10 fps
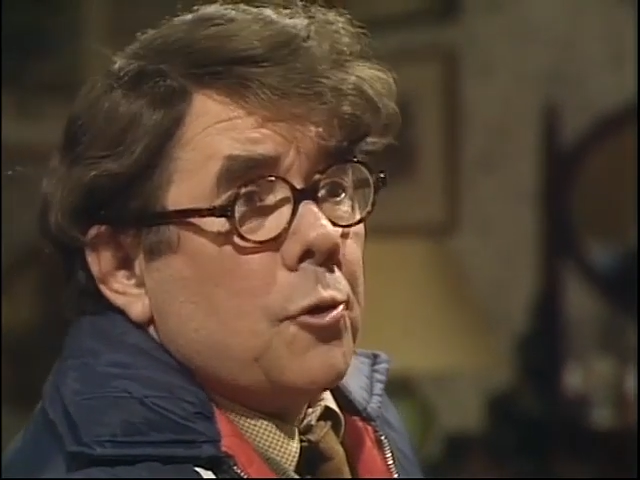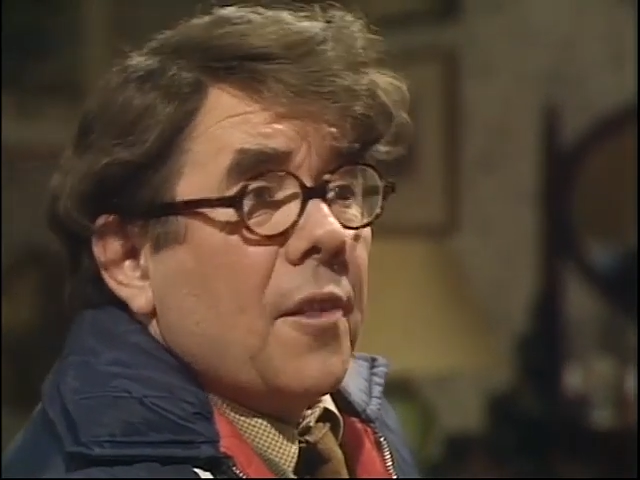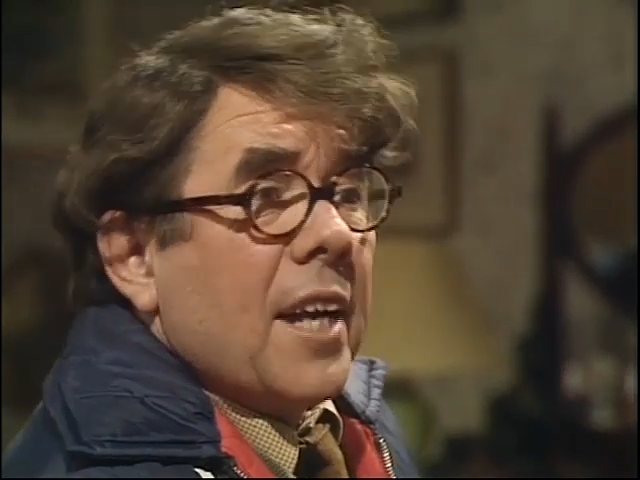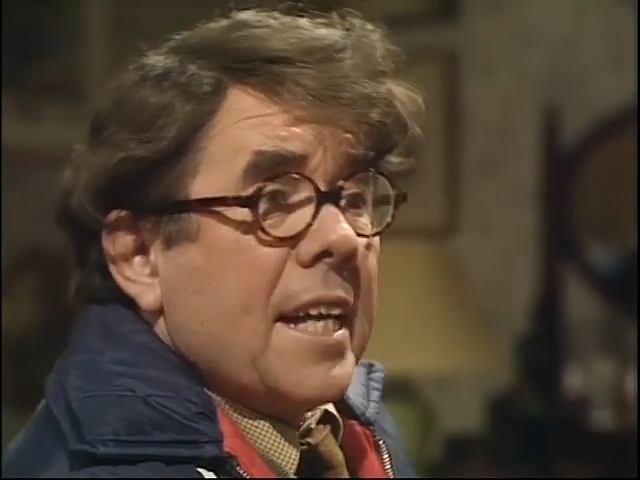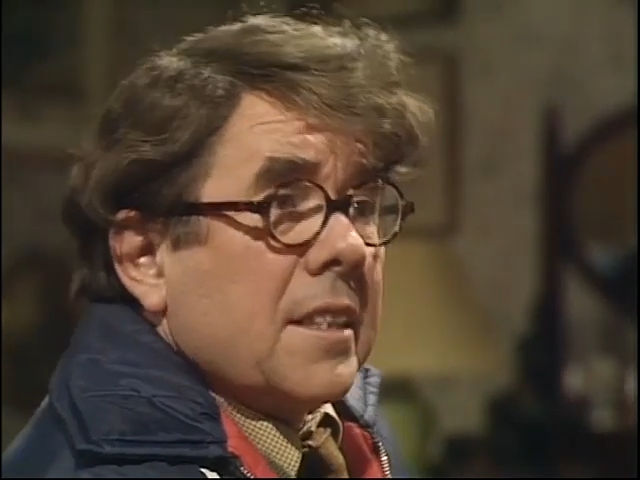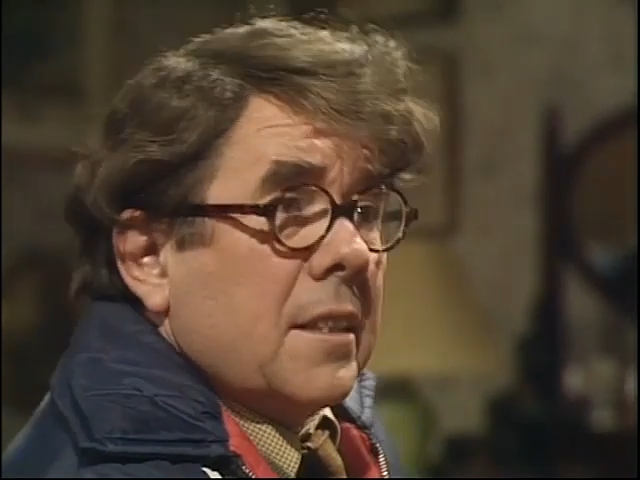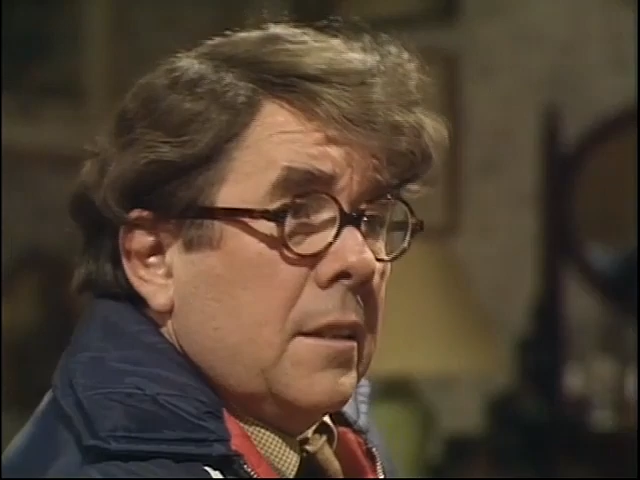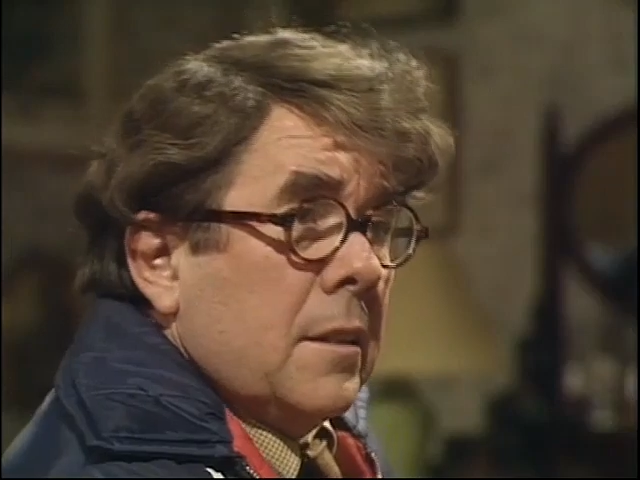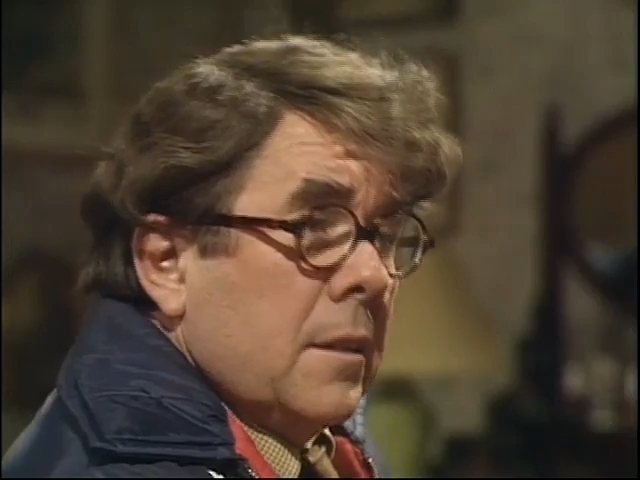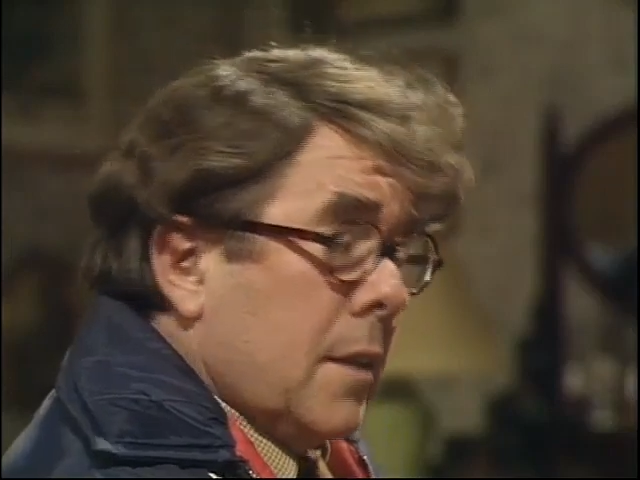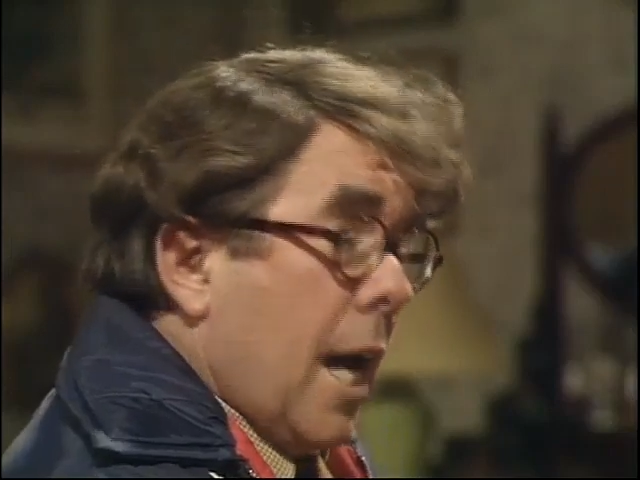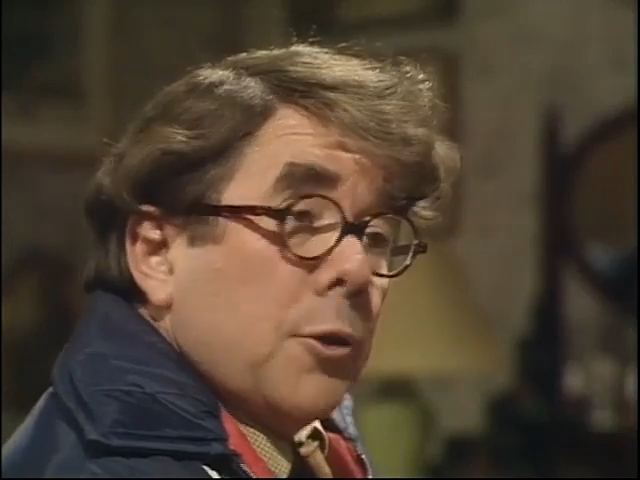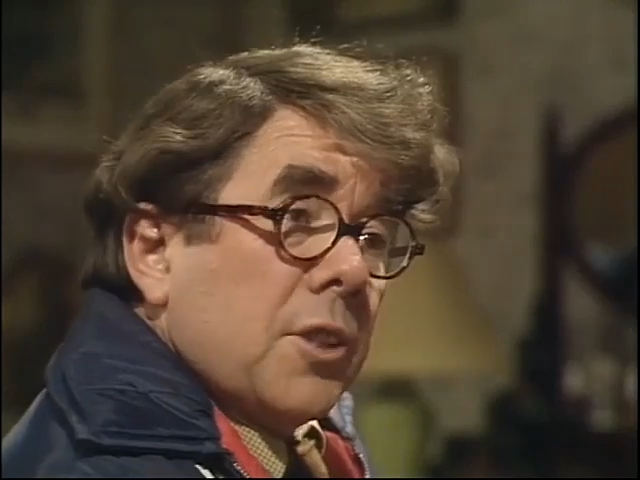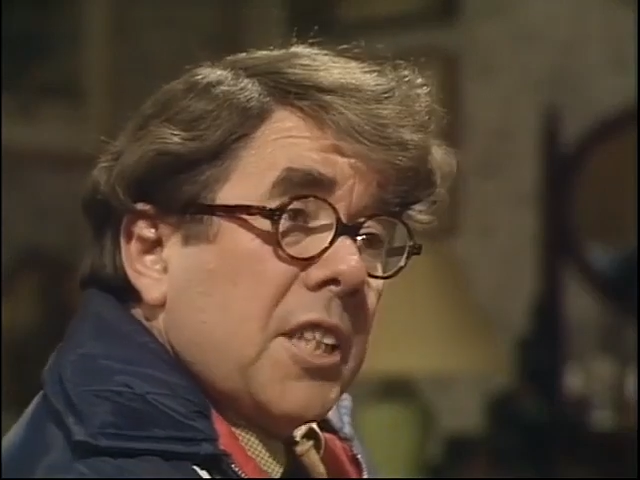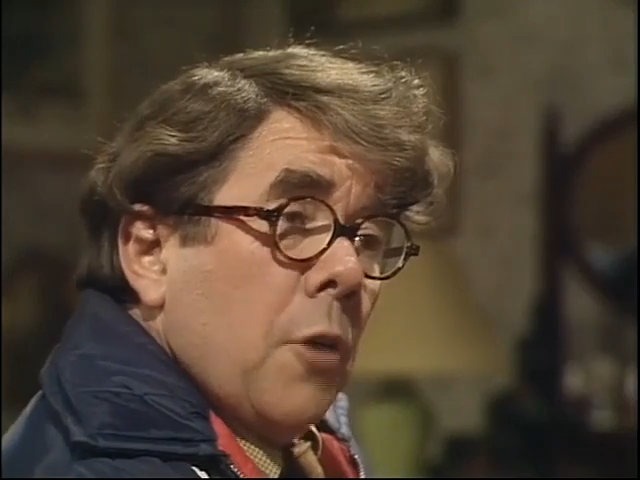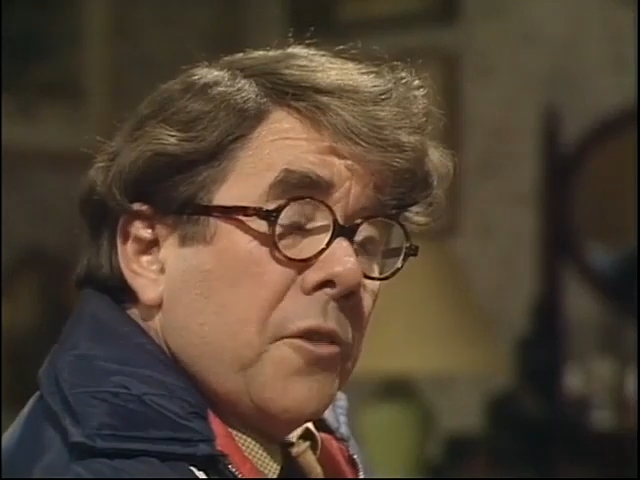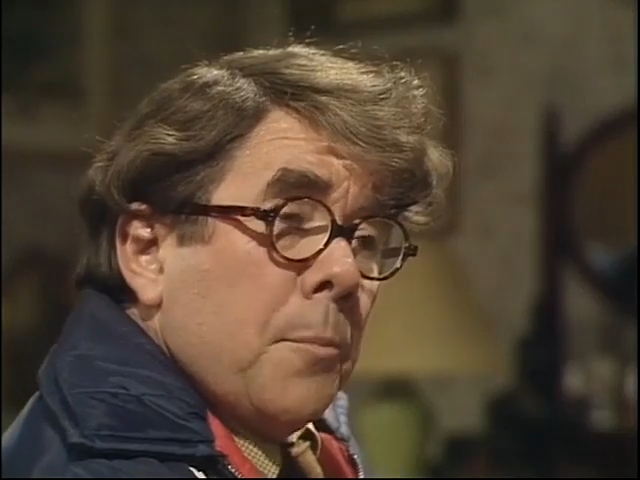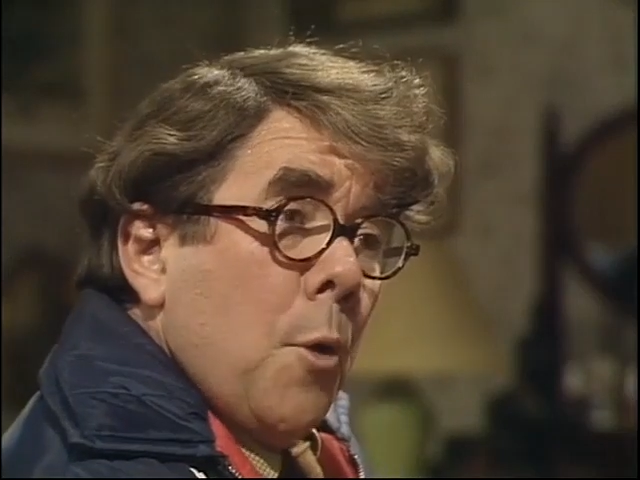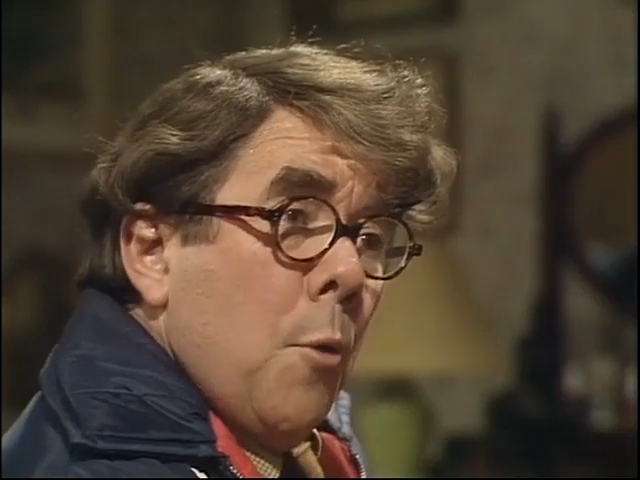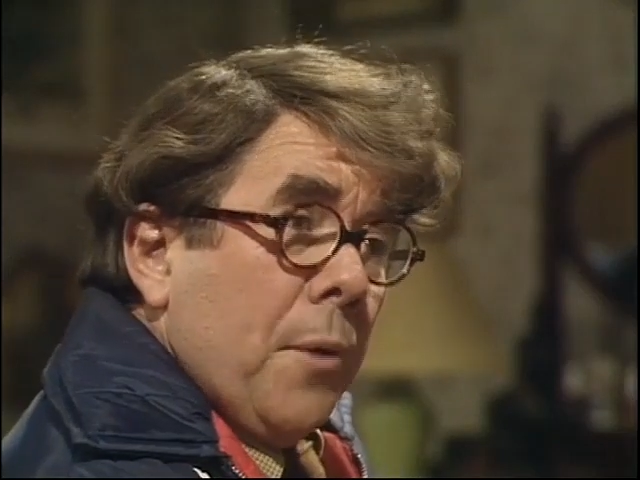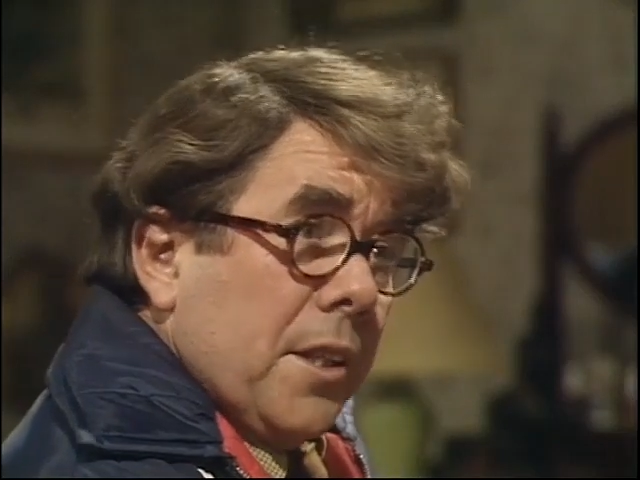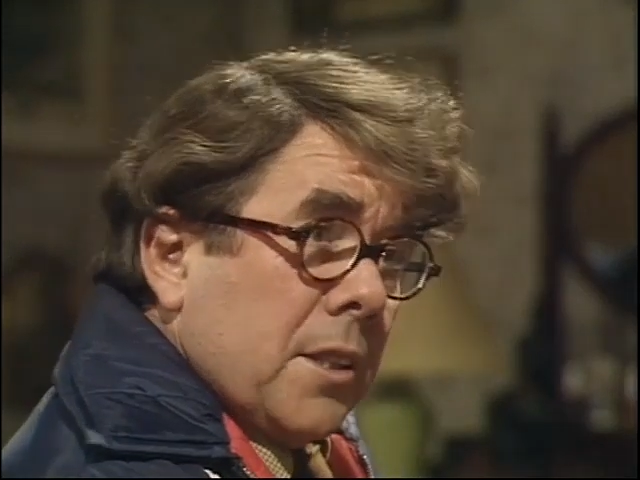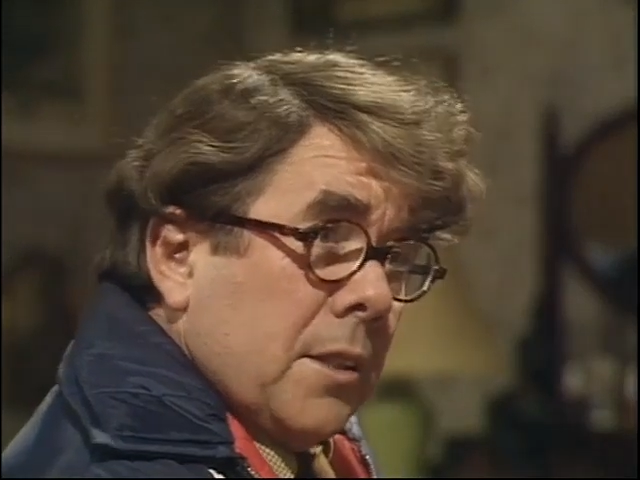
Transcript: to read the lesson? I couldn't see over the pulpit.